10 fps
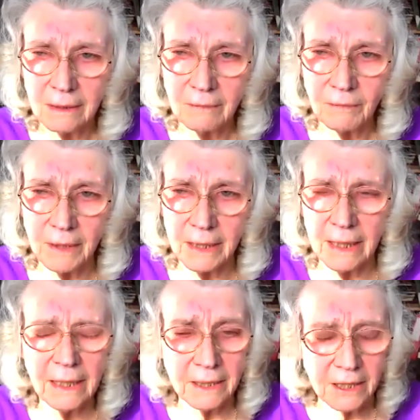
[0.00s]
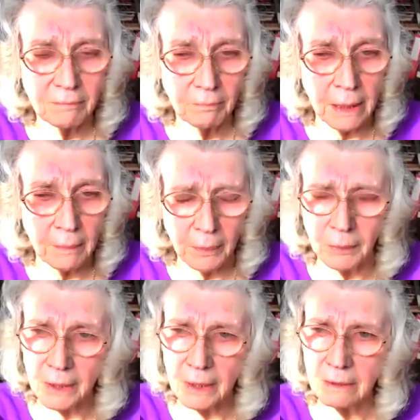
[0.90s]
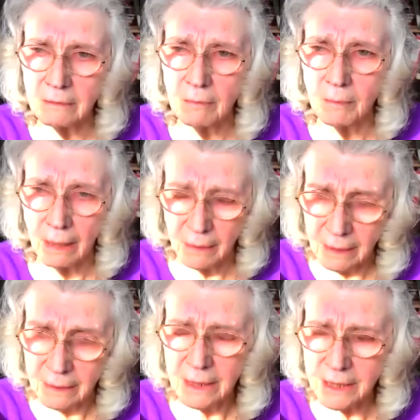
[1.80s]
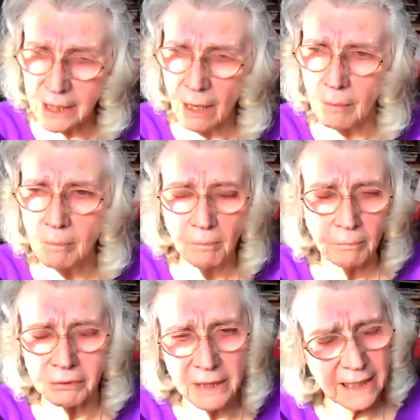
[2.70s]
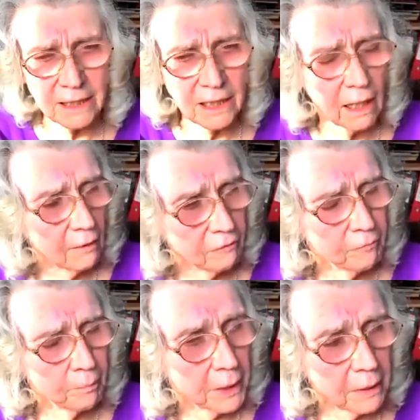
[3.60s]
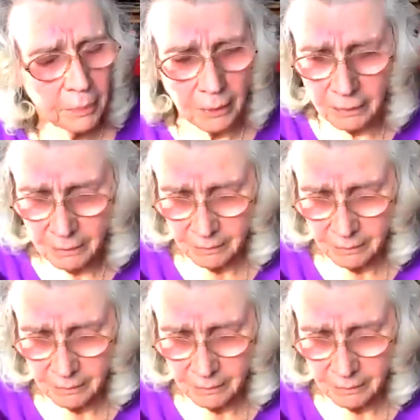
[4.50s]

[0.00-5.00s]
for the innocent people that are among some pretty tough people.